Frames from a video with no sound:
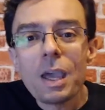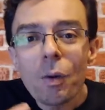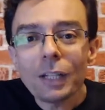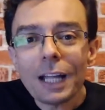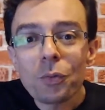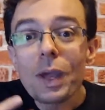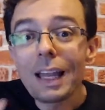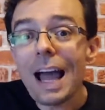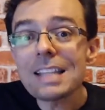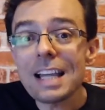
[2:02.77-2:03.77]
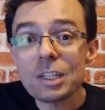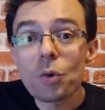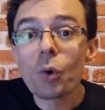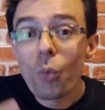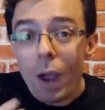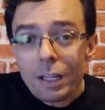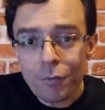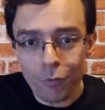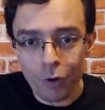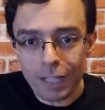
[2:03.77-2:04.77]
will not realize that you were
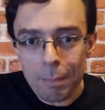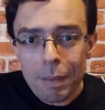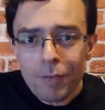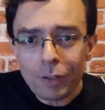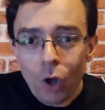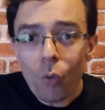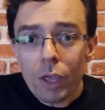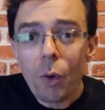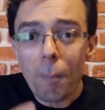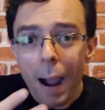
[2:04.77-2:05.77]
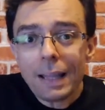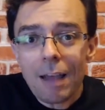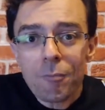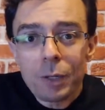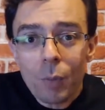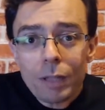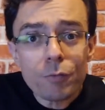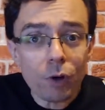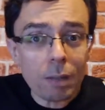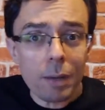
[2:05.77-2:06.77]
waiting for them, even though you might have been
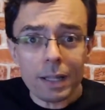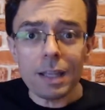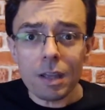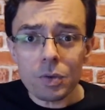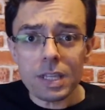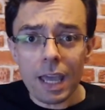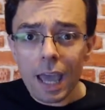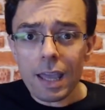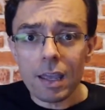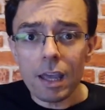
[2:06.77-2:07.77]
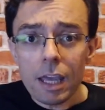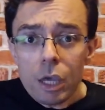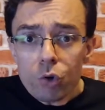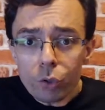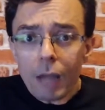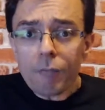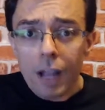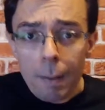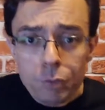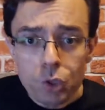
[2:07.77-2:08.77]
waiting for them. But he'll say, "Hey, you should have
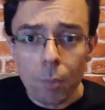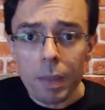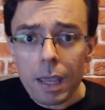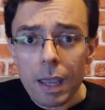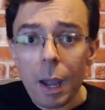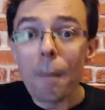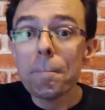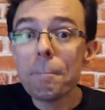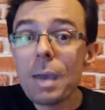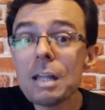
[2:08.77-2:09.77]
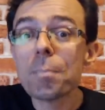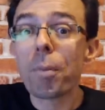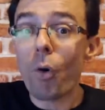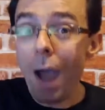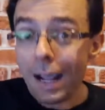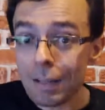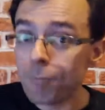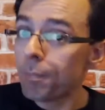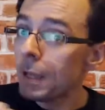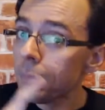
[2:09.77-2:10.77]
come to me." Being
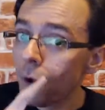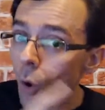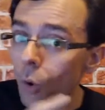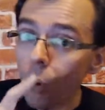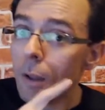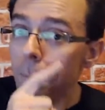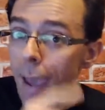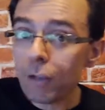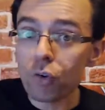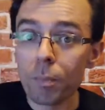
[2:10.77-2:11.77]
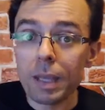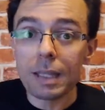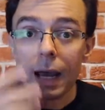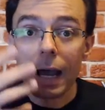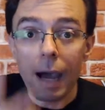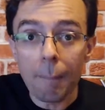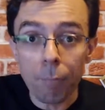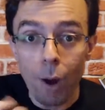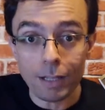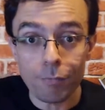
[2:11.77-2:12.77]
proactive, being go, going back to being a, a
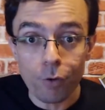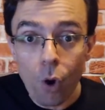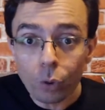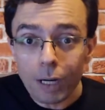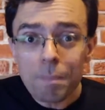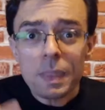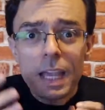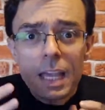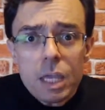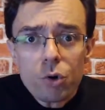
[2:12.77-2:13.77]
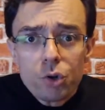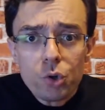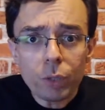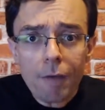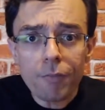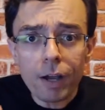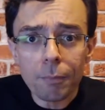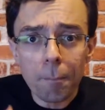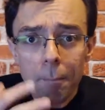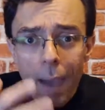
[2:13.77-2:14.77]
proactive coder, you should have
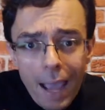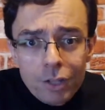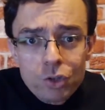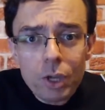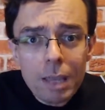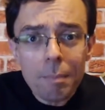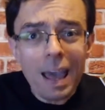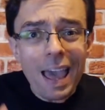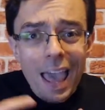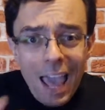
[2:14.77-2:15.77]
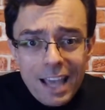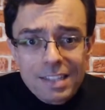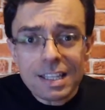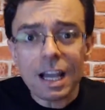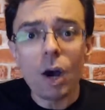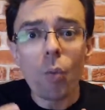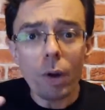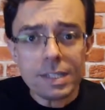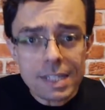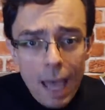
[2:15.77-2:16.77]
gone back to him, ask
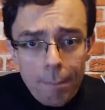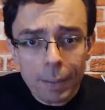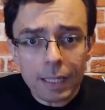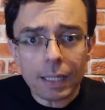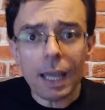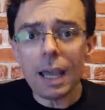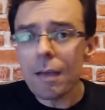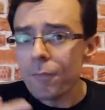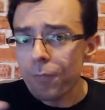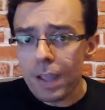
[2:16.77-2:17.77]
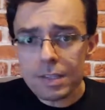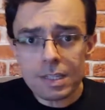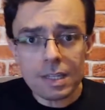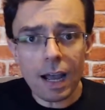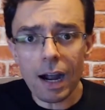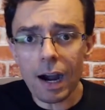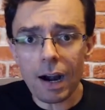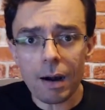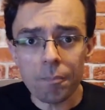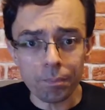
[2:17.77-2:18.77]
what's happening. Things
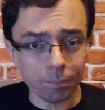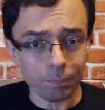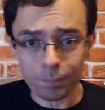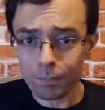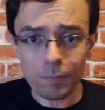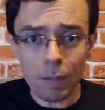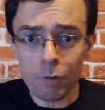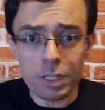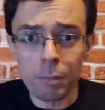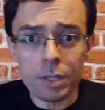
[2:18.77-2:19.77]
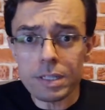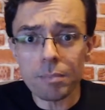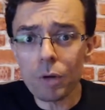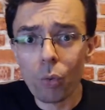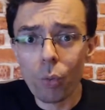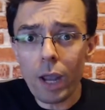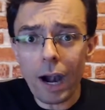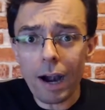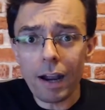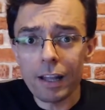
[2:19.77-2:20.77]
are for some reason we
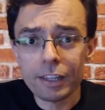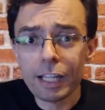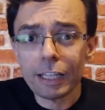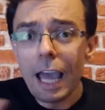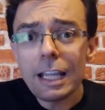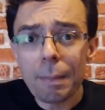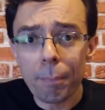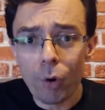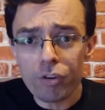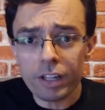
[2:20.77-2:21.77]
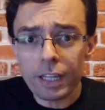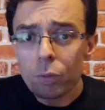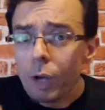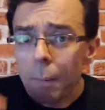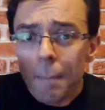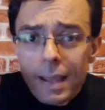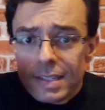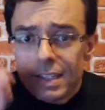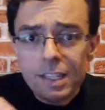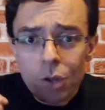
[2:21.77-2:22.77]
are delaying the project and we are
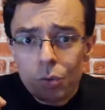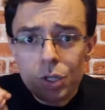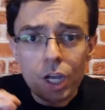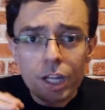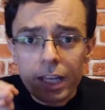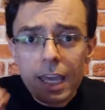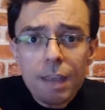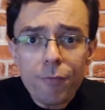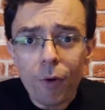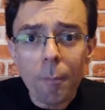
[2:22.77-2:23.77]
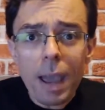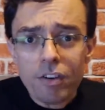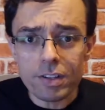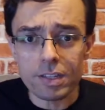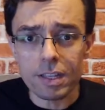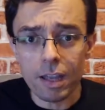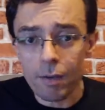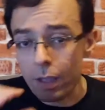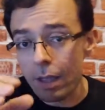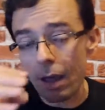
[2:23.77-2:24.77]
missing those key informations
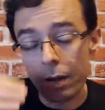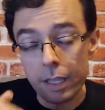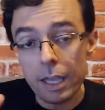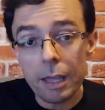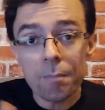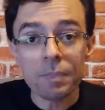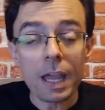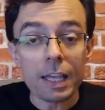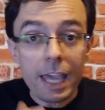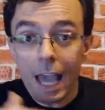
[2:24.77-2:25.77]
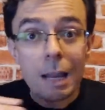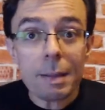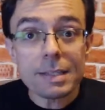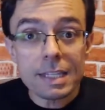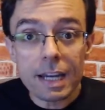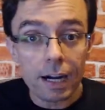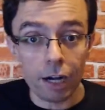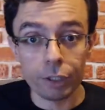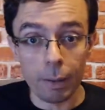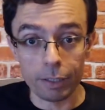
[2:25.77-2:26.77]
key key elements here
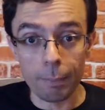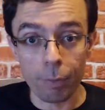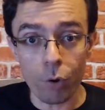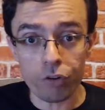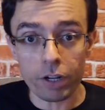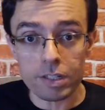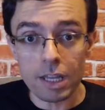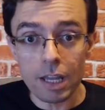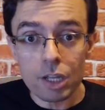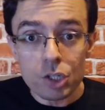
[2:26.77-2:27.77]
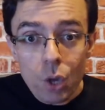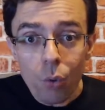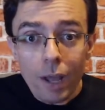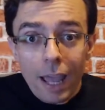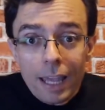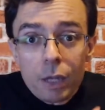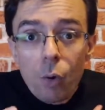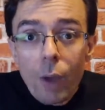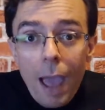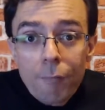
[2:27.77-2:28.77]
on the on the project so again
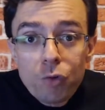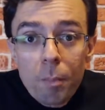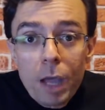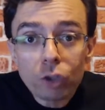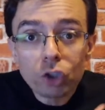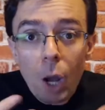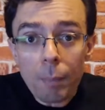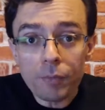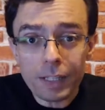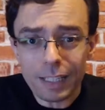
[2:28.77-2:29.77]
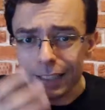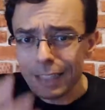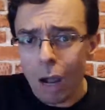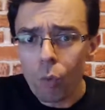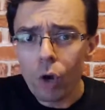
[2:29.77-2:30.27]
you have to be on top of the client now